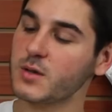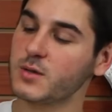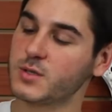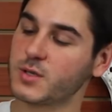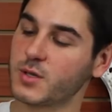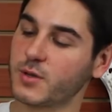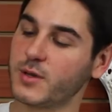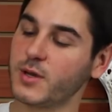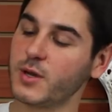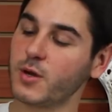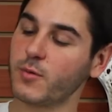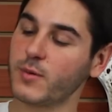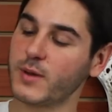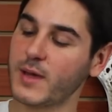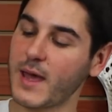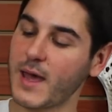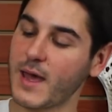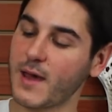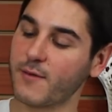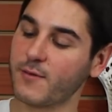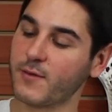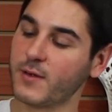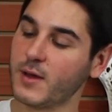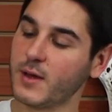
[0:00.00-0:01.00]
So here we
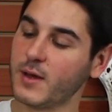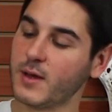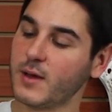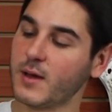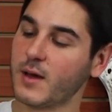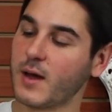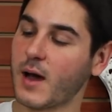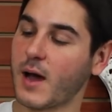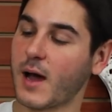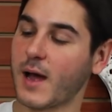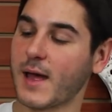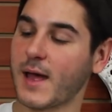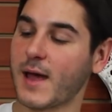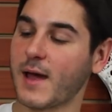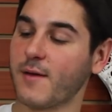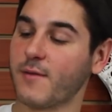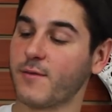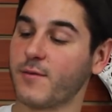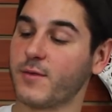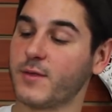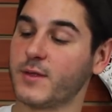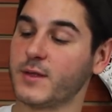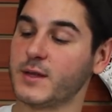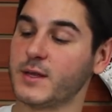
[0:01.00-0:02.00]
have, I
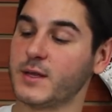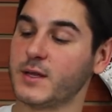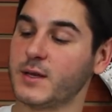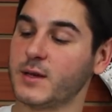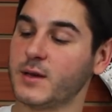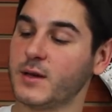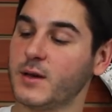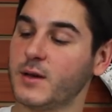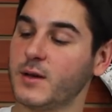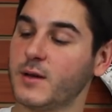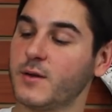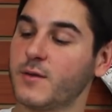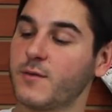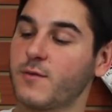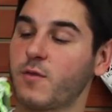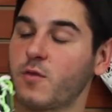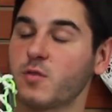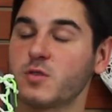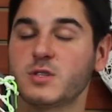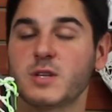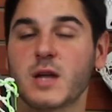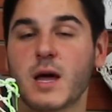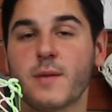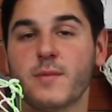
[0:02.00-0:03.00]
have the
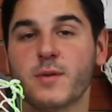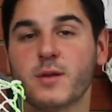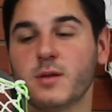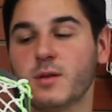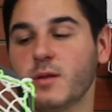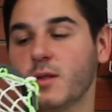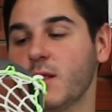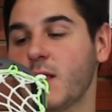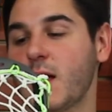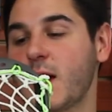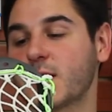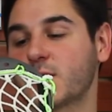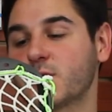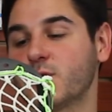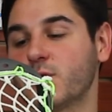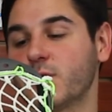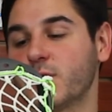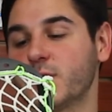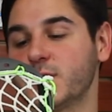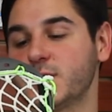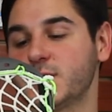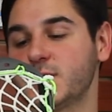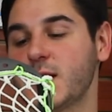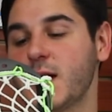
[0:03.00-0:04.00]
first diamond locked
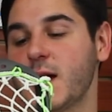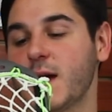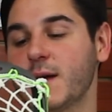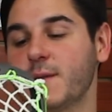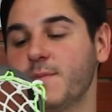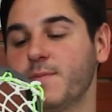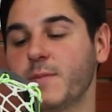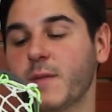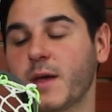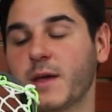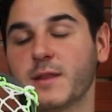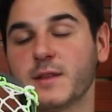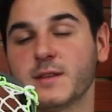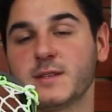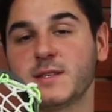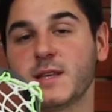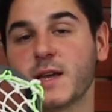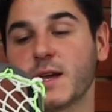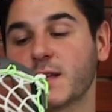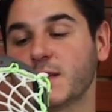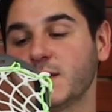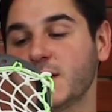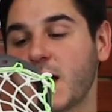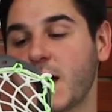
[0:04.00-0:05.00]
onto the side and the
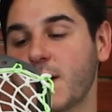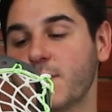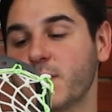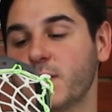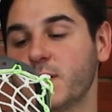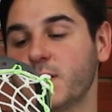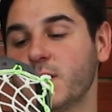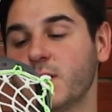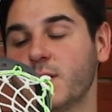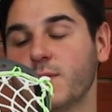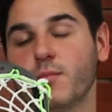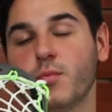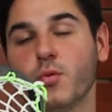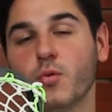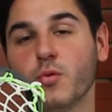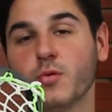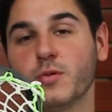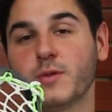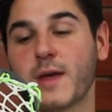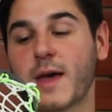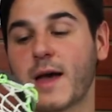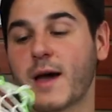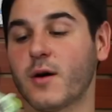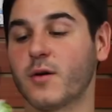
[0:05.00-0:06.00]
second diamond
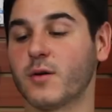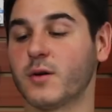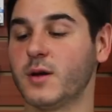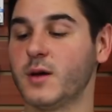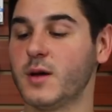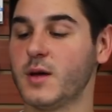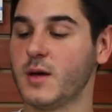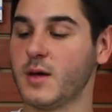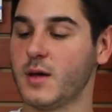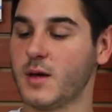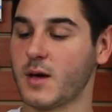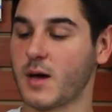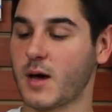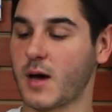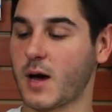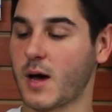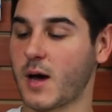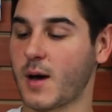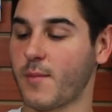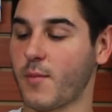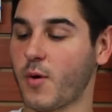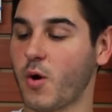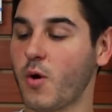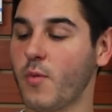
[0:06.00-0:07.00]
pulled down
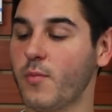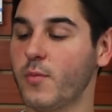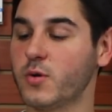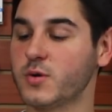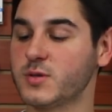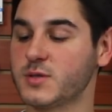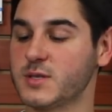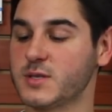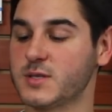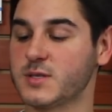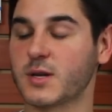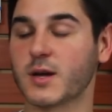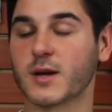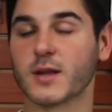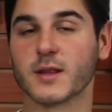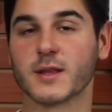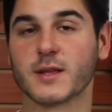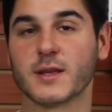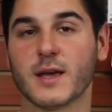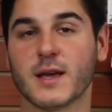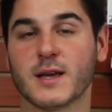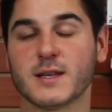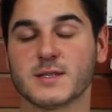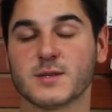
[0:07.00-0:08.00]
almost as
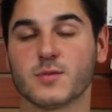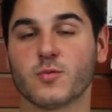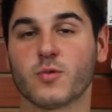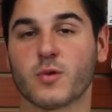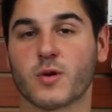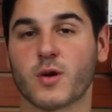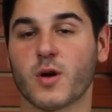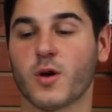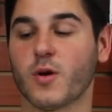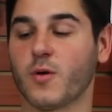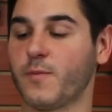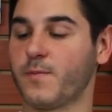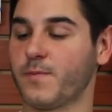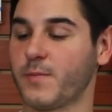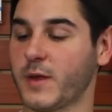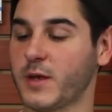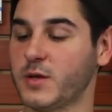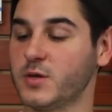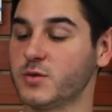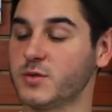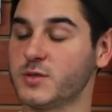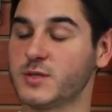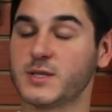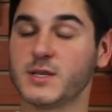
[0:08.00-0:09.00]
tightly as it will go.
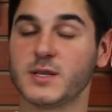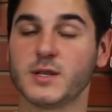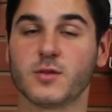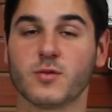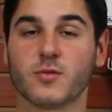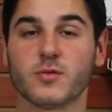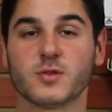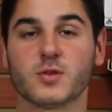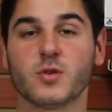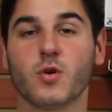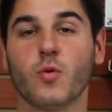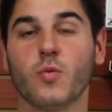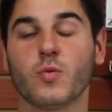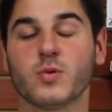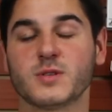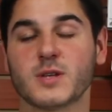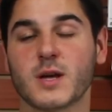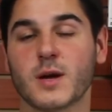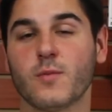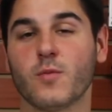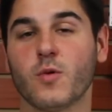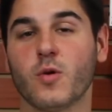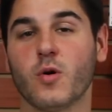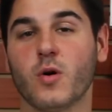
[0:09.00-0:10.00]
And you'll see through this whole
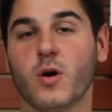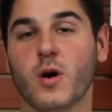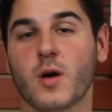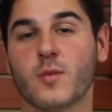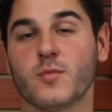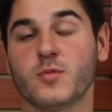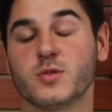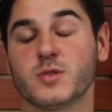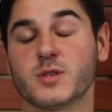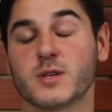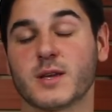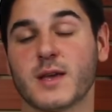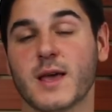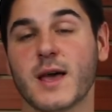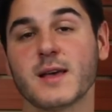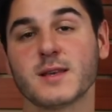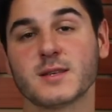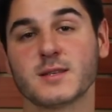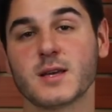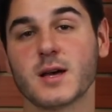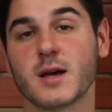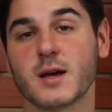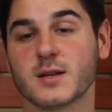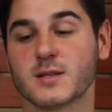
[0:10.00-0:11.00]
sidewall I'm using
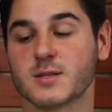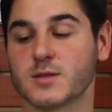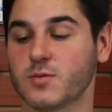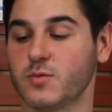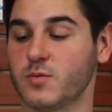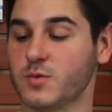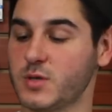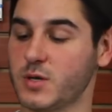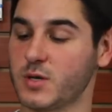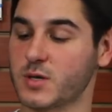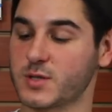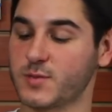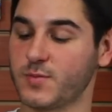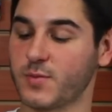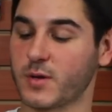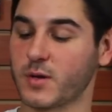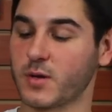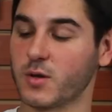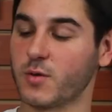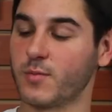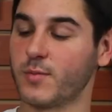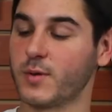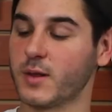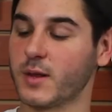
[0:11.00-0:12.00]
SIs, which I'll
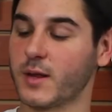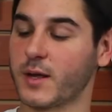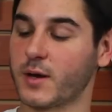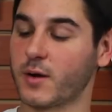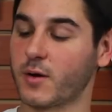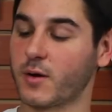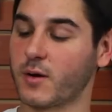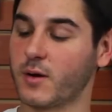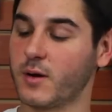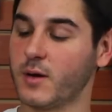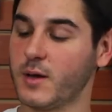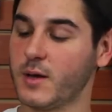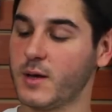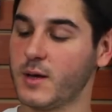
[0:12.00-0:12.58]
explain a little bit later.